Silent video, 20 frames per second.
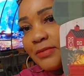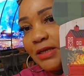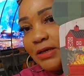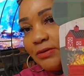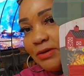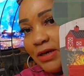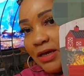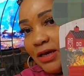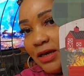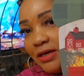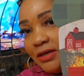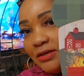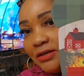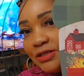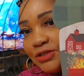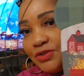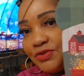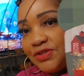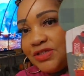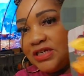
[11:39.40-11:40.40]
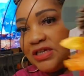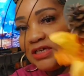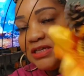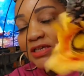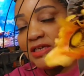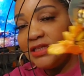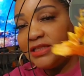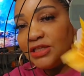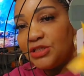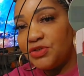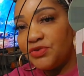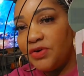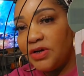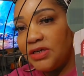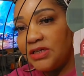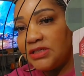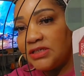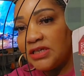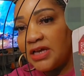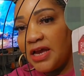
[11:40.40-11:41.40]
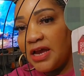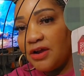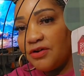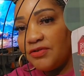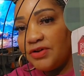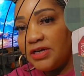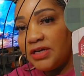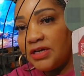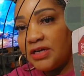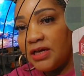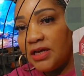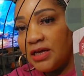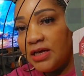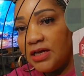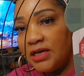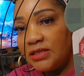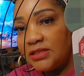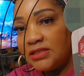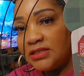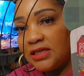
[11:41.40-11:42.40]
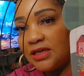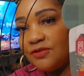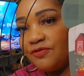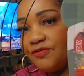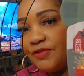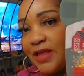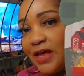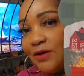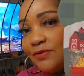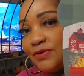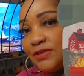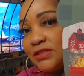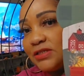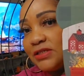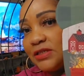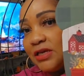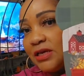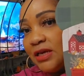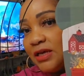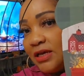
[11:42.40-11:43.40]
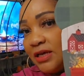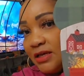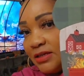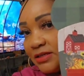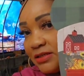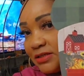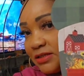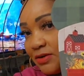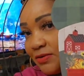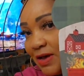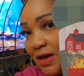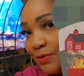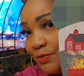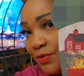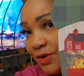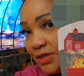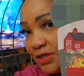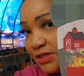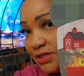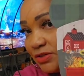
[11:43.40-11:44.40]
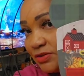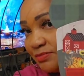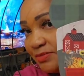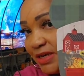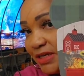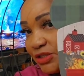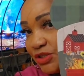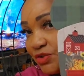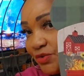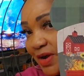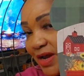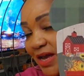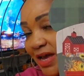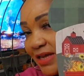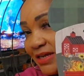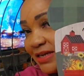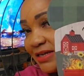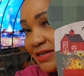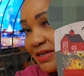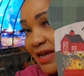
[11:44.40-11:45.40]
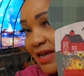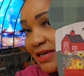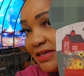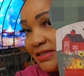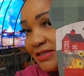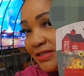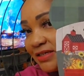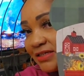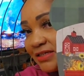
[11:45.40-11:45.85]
Okay? Because you see, the truck is carrying sunflowers. So I wanted to make sure I had a nice